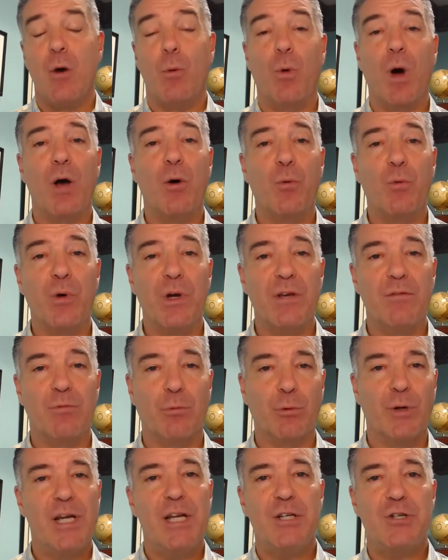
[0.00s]
Well, we've
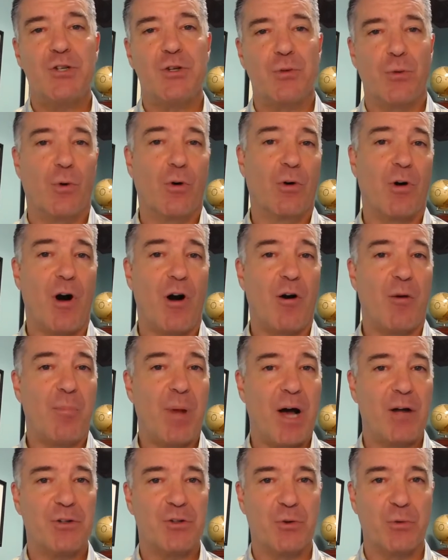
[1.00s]
reached or are
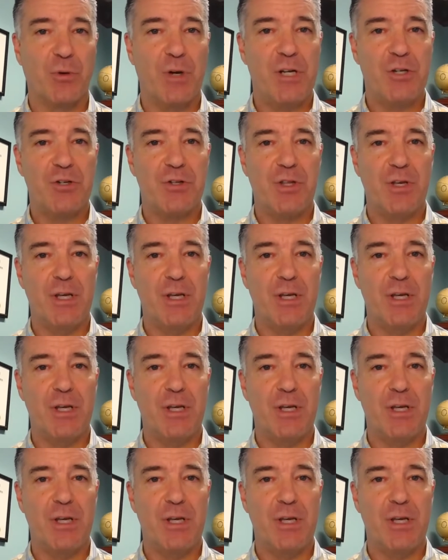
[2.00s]
about to reach